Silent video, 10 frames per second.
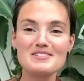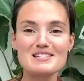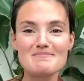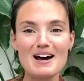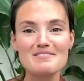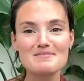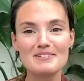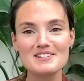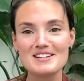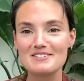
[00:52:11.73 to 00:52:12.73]
some
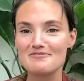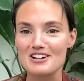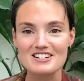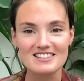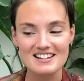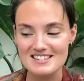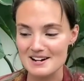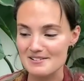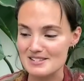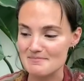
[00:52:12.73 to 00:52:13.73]
houseplanty confession things
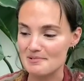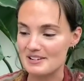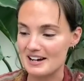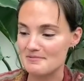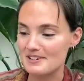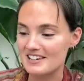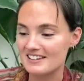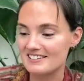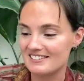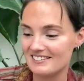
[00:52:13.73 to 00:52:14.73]
there at some point and we
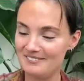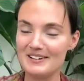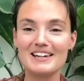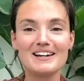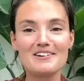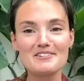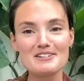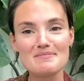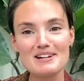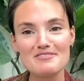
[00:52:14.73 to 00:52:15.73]
can go through
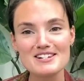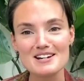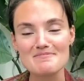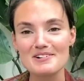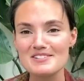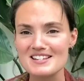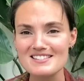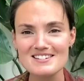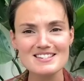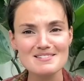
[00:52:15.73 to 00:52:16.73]
them in a video because
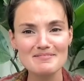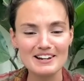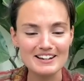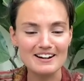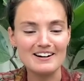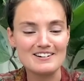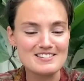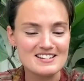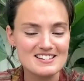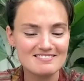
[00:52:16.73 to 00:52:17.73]
it's just some
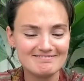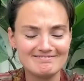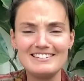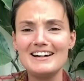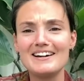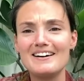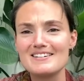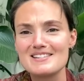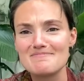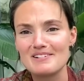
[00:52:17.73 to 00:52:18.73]
lighthearted
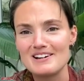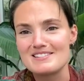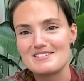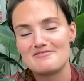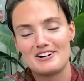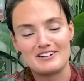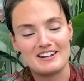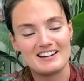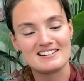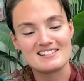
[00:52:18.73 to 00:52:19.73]
planty fun
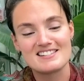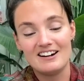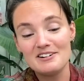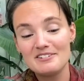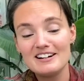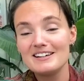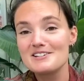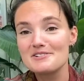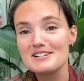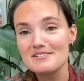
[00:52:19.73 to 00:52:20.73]
and I really
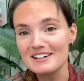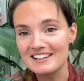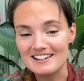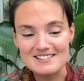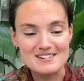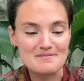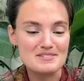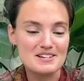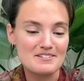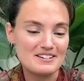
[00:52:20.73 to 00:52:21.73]
enjoyed doing it last time.
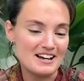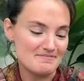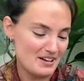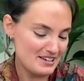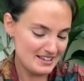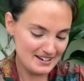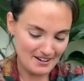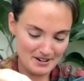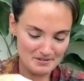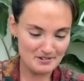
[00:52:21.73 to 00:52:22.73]
So yeah, I think
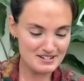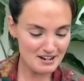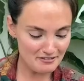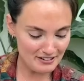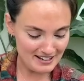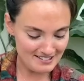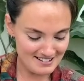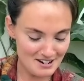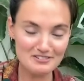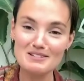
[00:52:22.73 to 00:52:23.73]
I will definitely
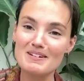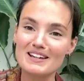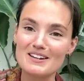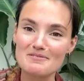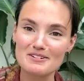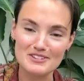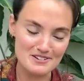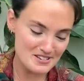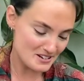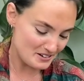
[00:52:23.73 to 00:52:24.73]
make another one of
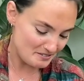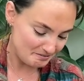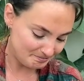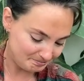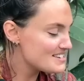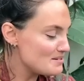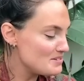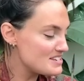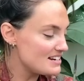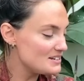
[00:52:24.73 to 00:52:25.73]
those soon.
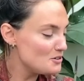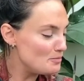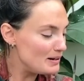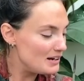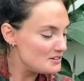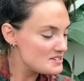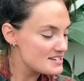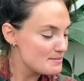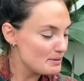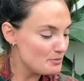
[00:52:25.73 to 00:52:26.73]
Someone said, not
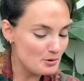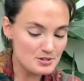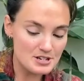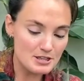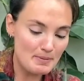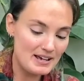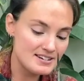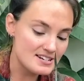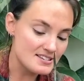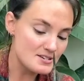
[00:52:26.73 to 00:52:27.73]
planty, but what are the
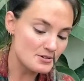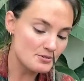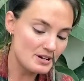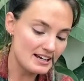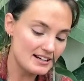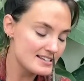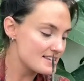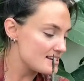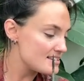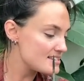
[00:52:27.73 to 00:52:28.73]
pendants on your
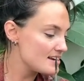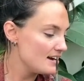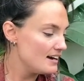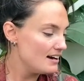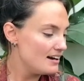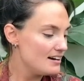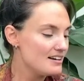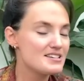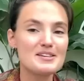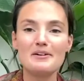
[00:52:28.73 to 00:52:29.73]
necklaces?
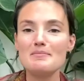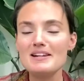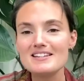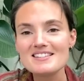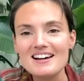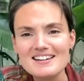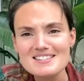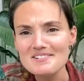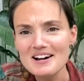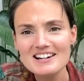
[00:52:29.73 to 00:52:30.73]
So, I mean, it's
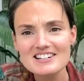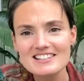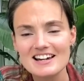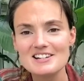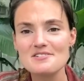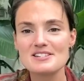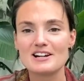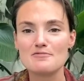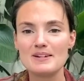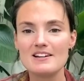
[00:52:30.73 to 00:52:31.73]
not actually that
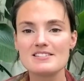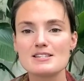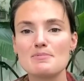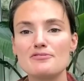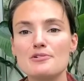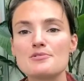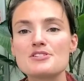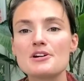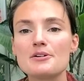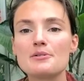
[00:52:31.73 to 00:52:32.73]
interesting. I've been asked this before.
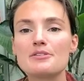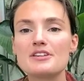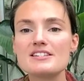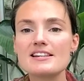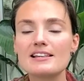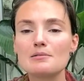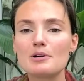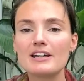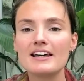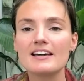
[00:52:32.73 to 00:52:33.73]
So this little
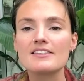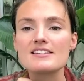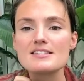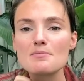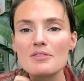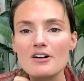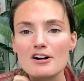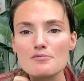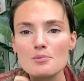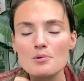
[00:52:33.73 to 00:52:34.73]
one here, this is one that
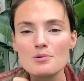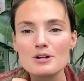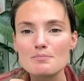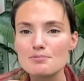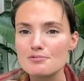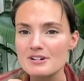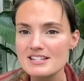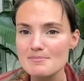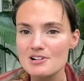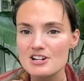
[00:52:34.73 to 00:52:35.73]
I've worn
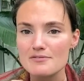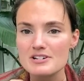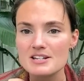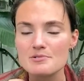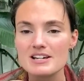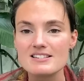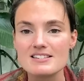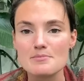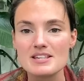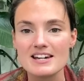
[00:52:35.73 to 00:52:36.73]
pretty much every single day
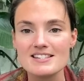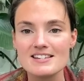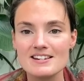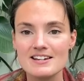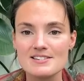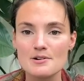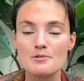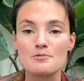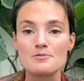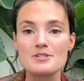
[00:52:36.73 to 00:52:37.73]
since I was 18 years
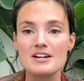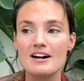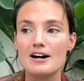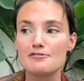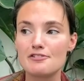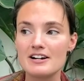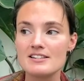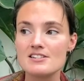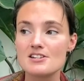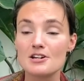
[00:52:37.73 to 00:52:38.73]
old. A
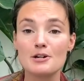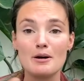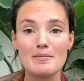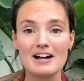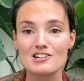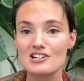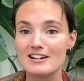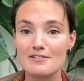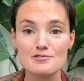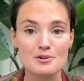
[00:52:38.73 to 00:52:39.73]
friend who
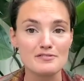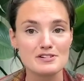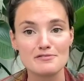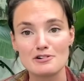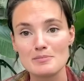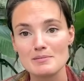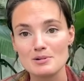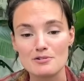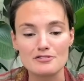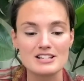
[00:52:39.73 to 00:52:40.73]
I've drifted from and I'm
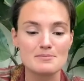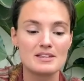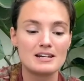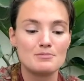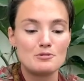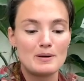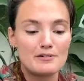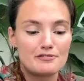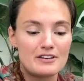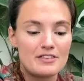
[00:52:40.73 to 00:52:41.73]
not friends with anymore, but a
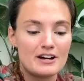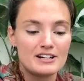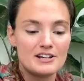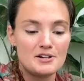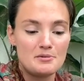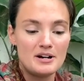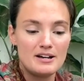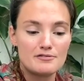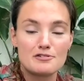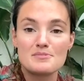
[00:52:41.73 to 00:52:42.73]
friend that I knew
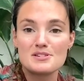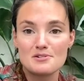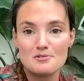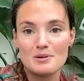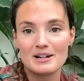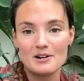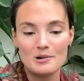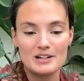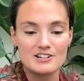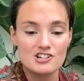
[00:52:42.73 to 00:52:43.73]
from school and
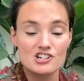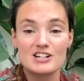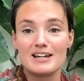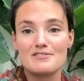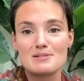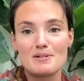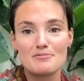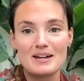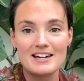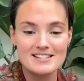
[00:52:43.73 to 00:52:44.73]
college, she gave it to me
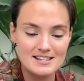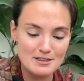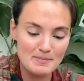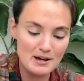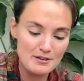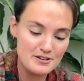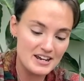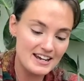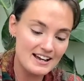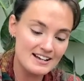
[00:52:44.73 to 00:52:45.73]
for my 18th
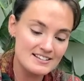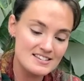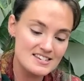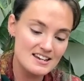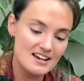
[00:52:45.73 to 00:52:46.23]
birthday. And